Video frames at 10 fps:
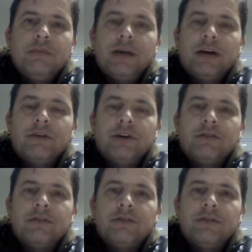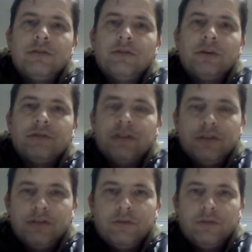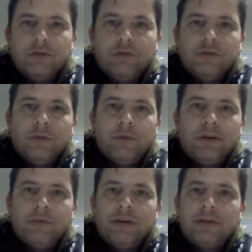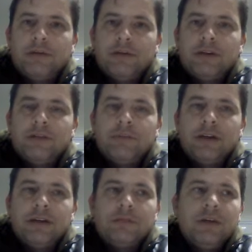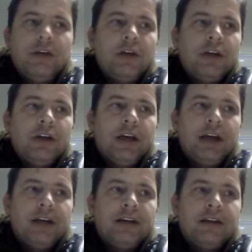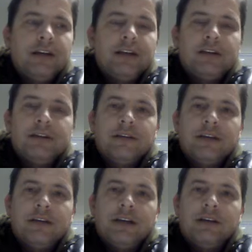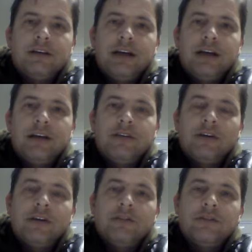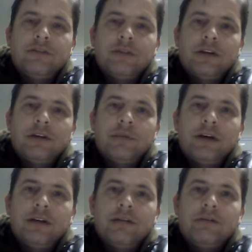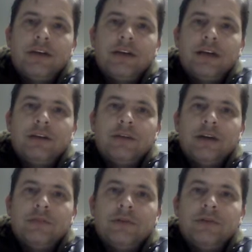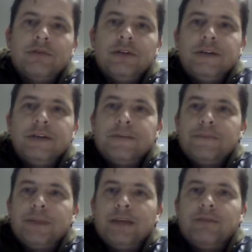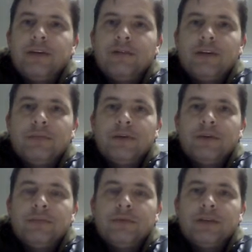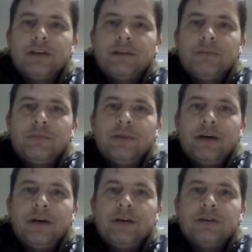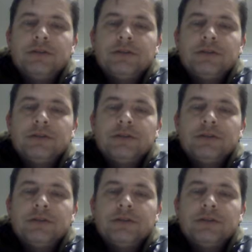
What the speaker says: backgrounds. We don't teach them the rules, but we expect them to live by them. And I think that England is onto something there by taking the time to invest in the people and get them prepared